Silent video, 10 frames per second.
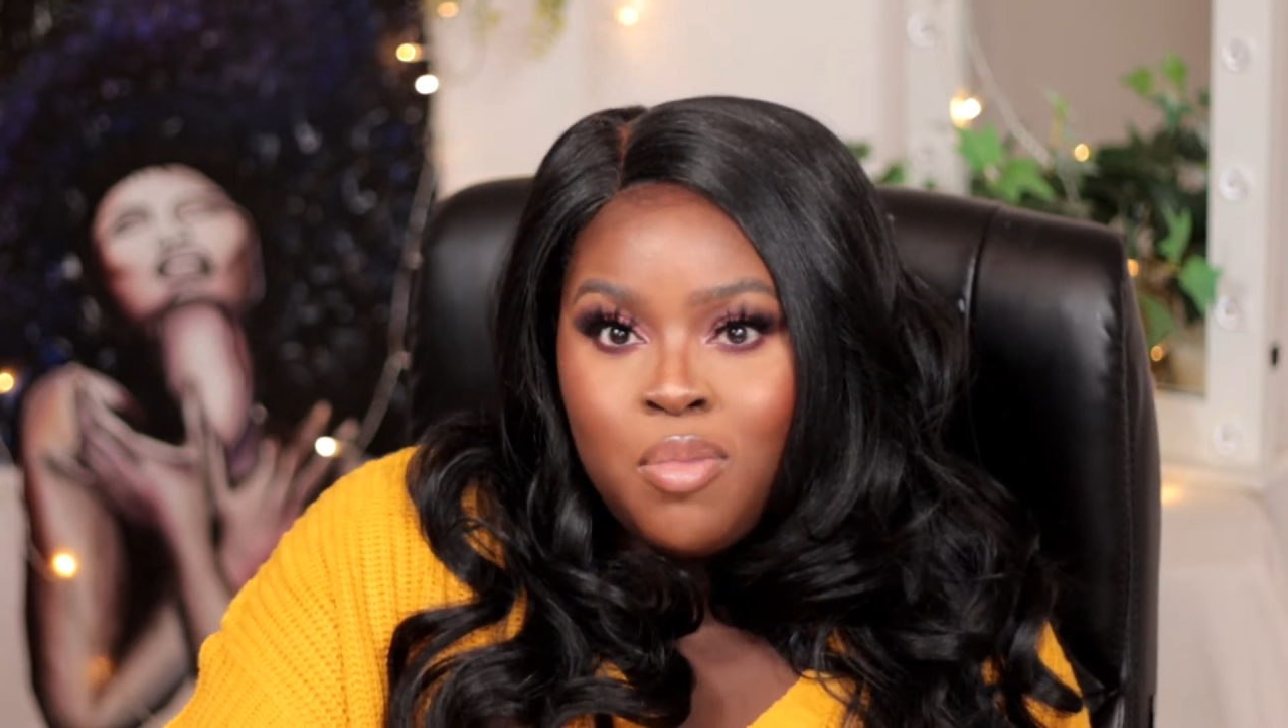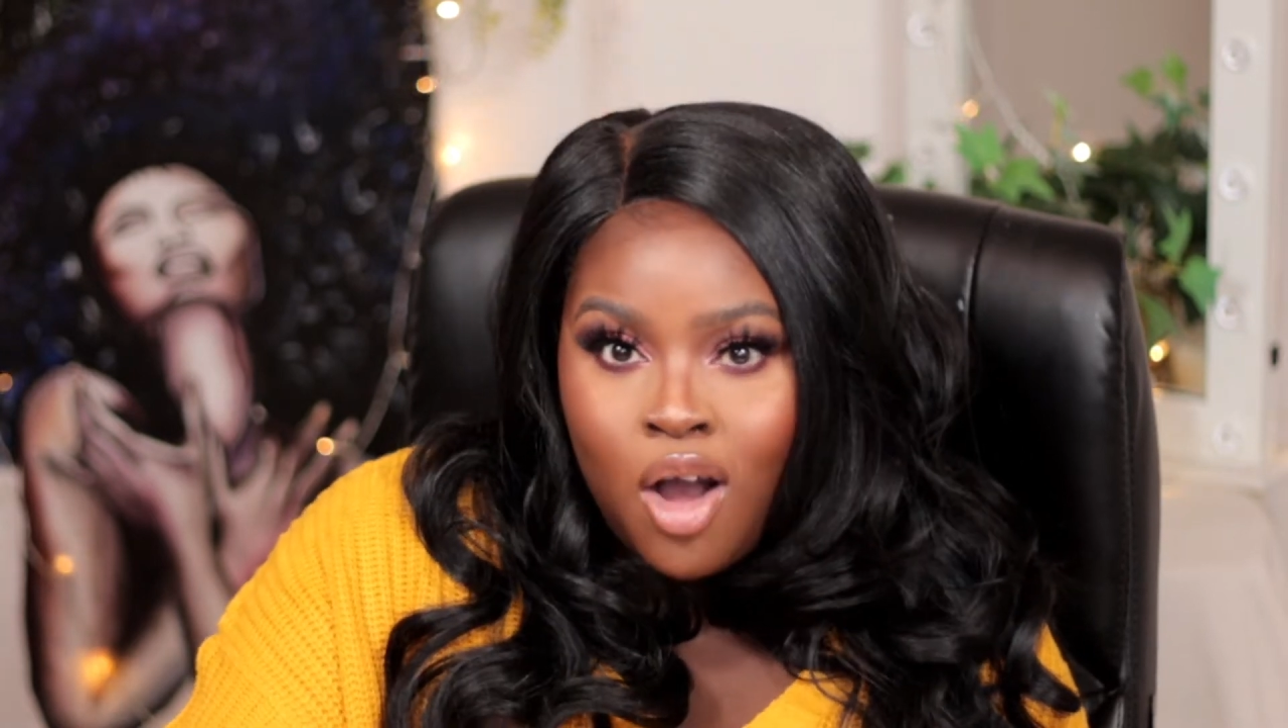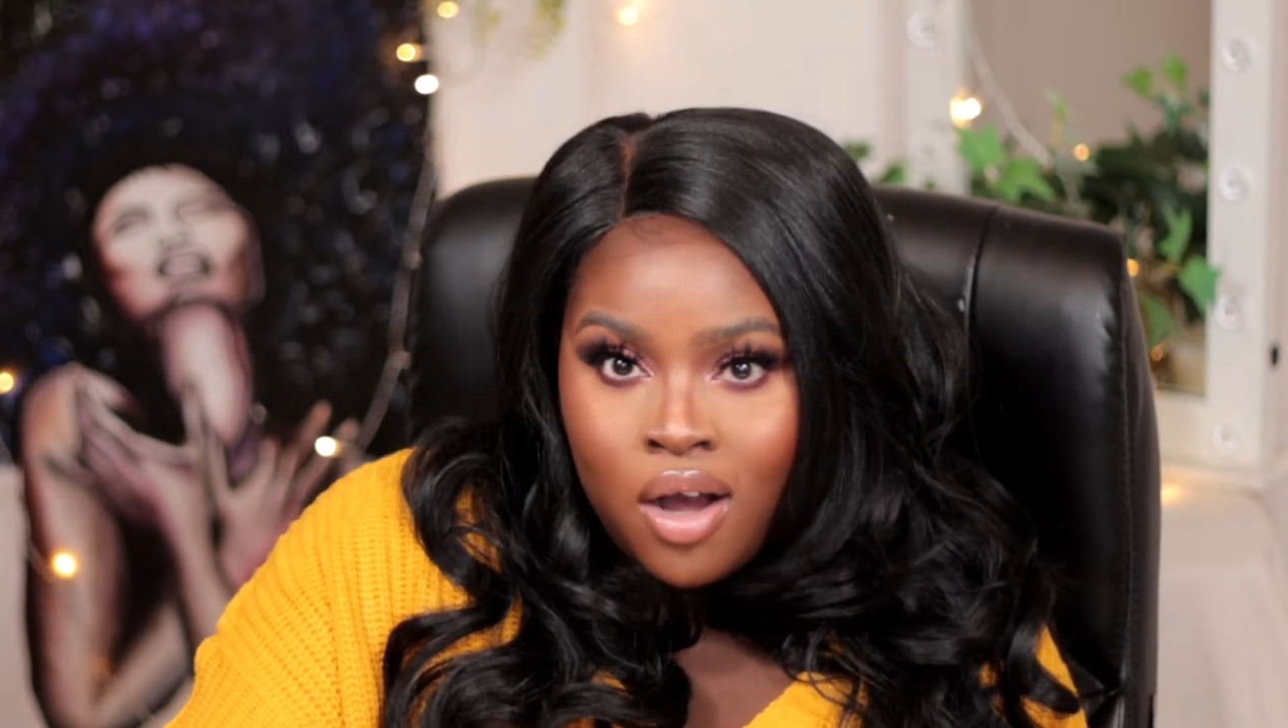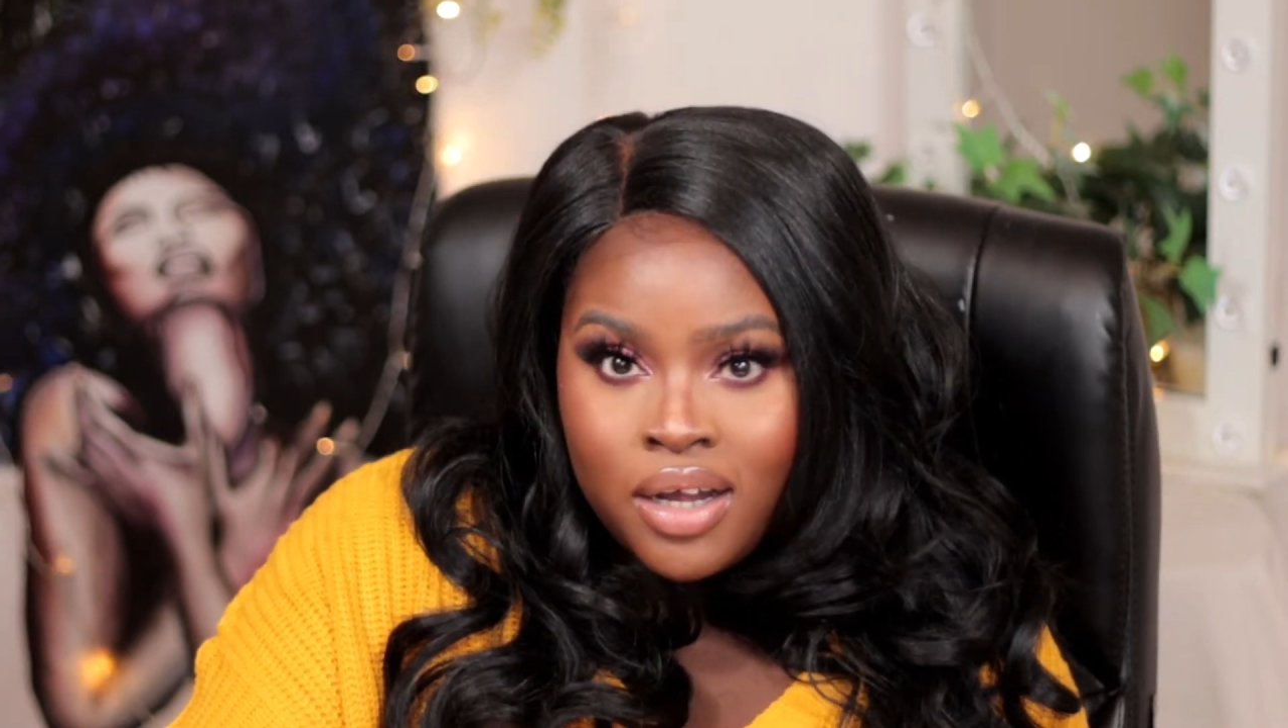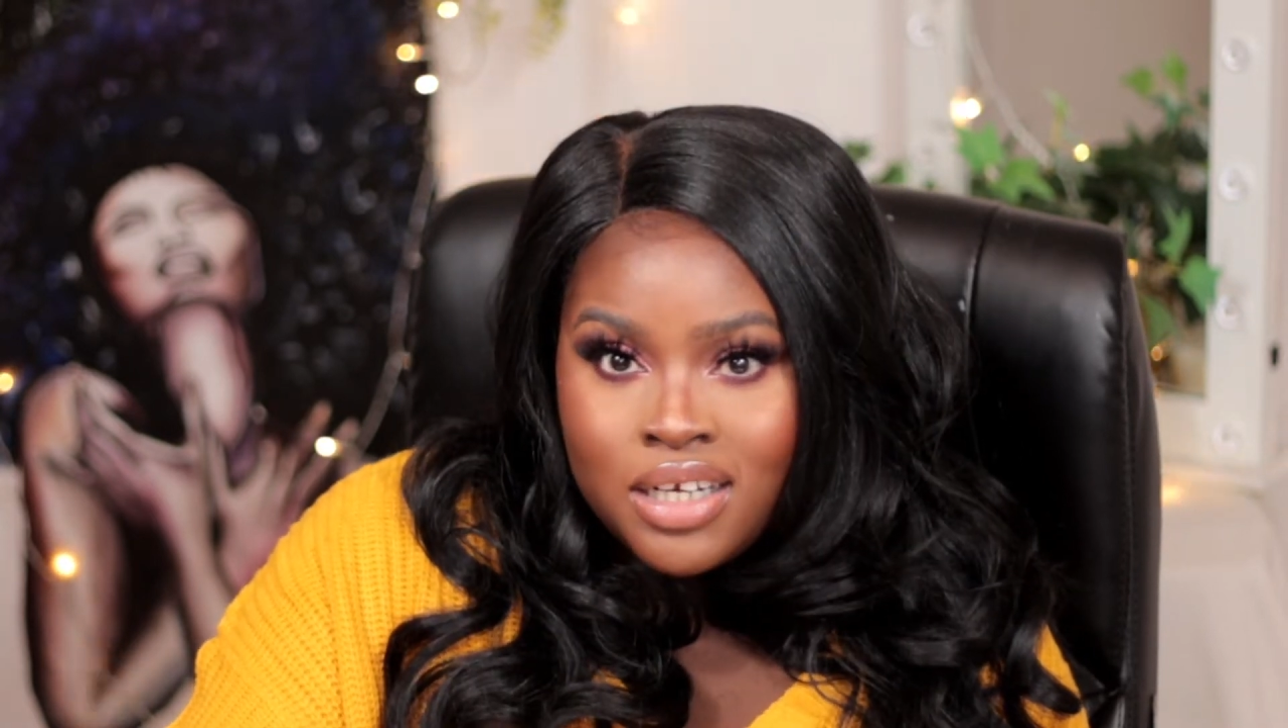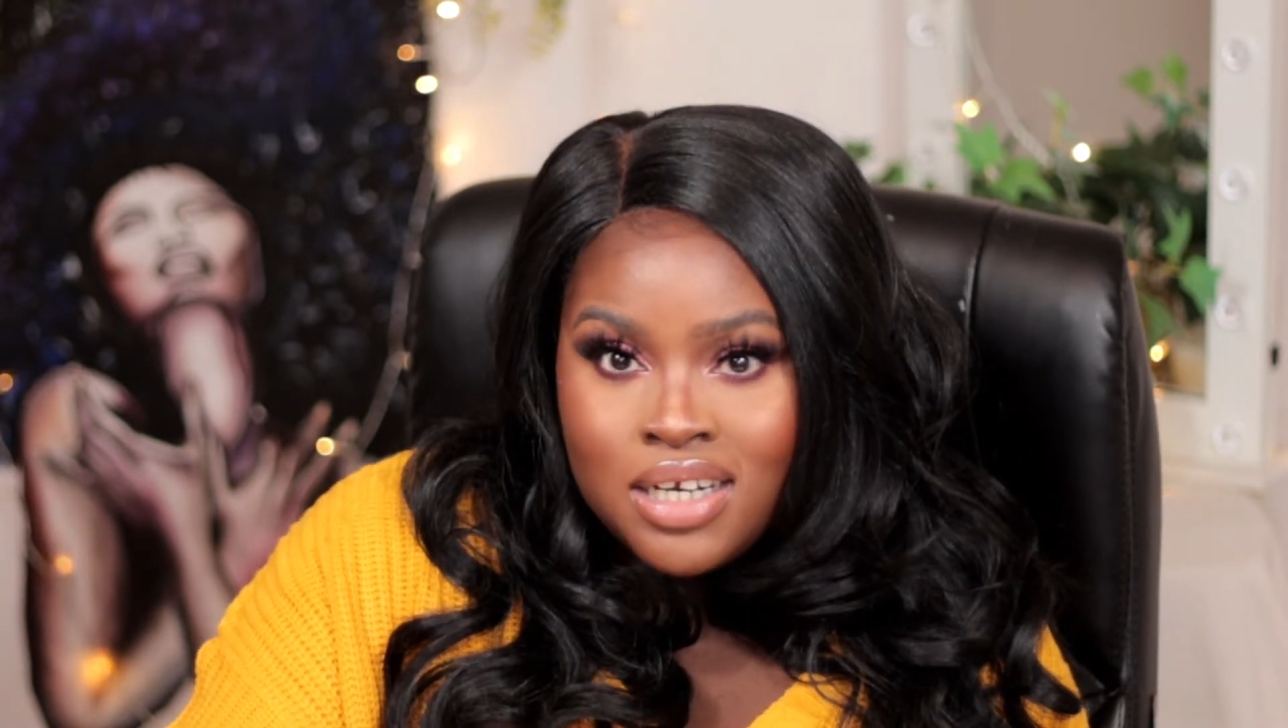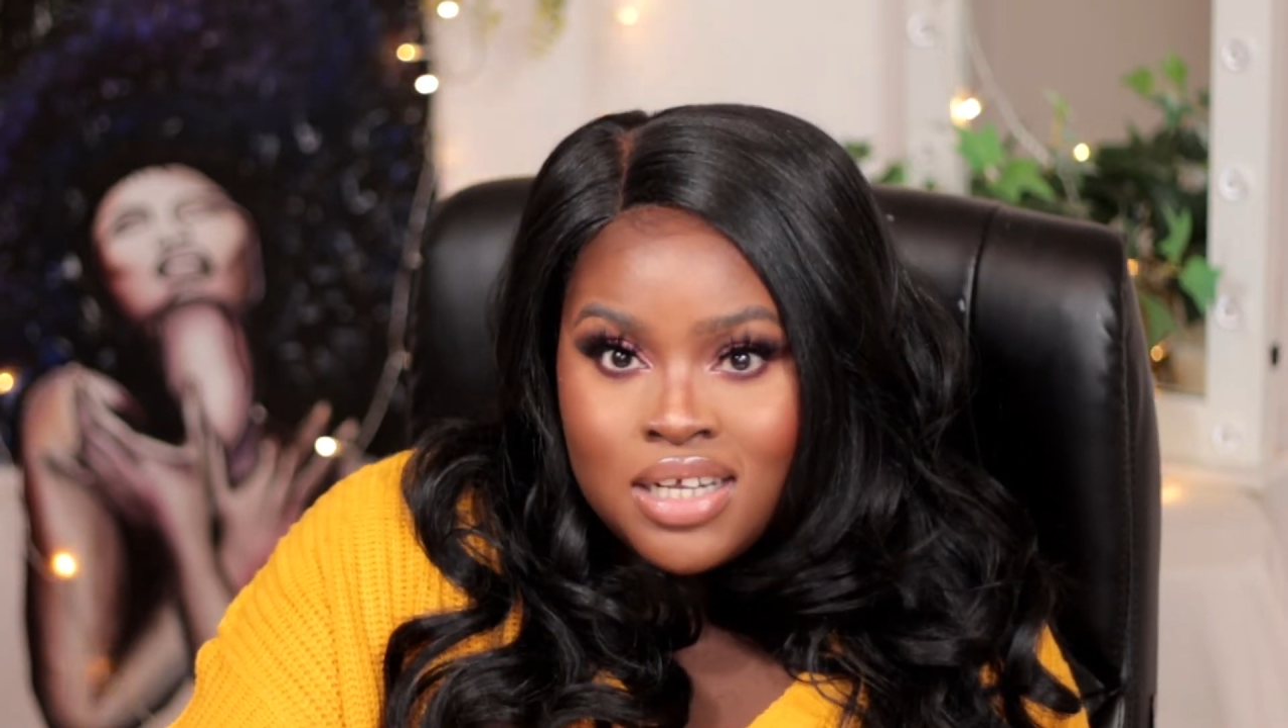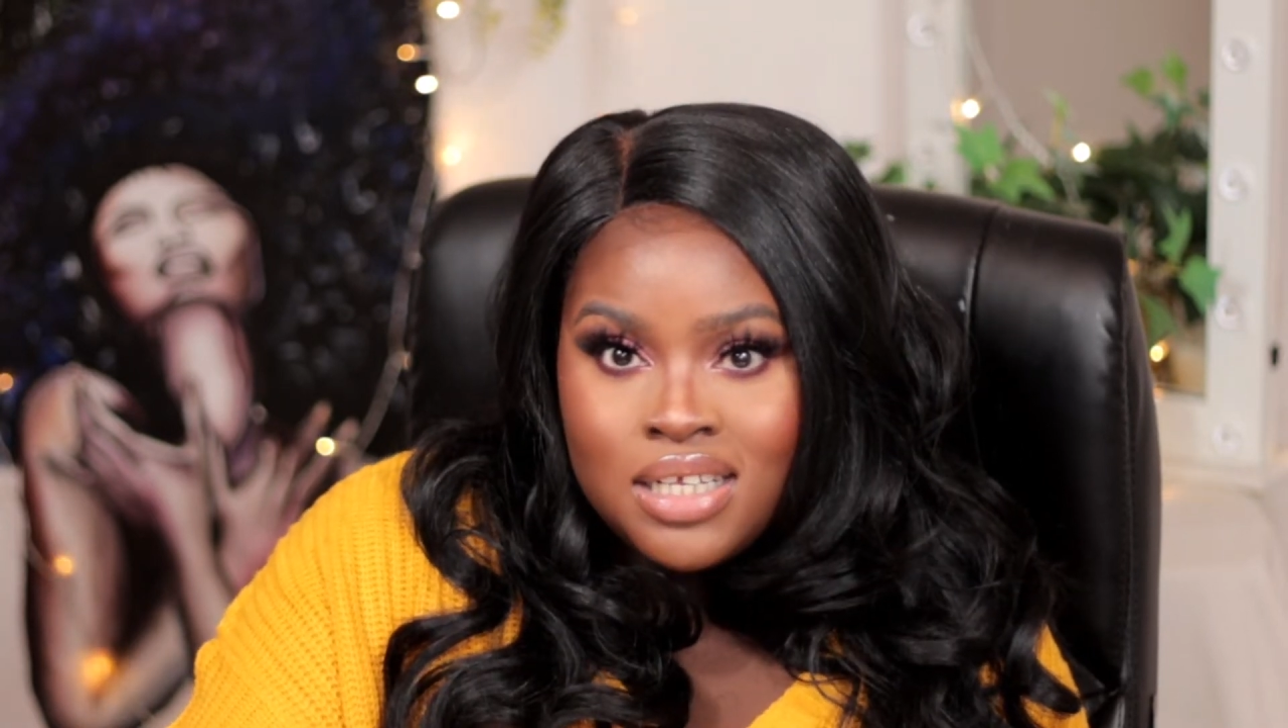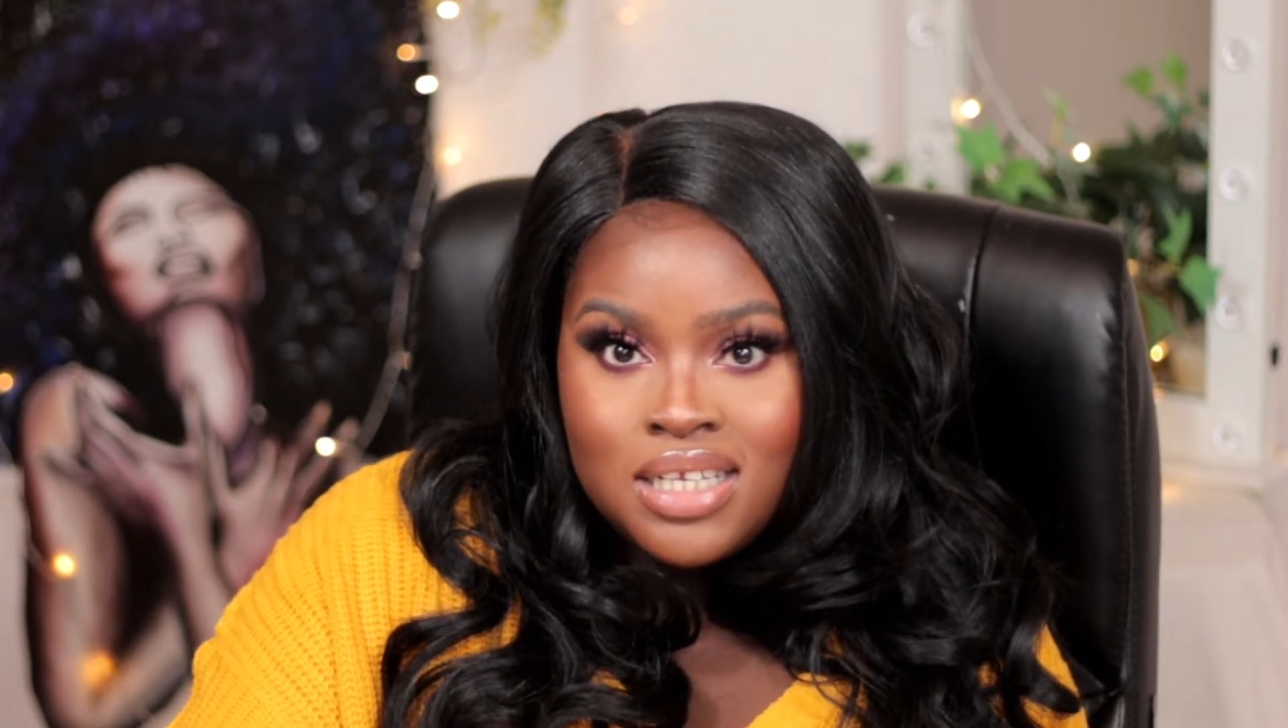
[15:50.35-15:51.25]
him on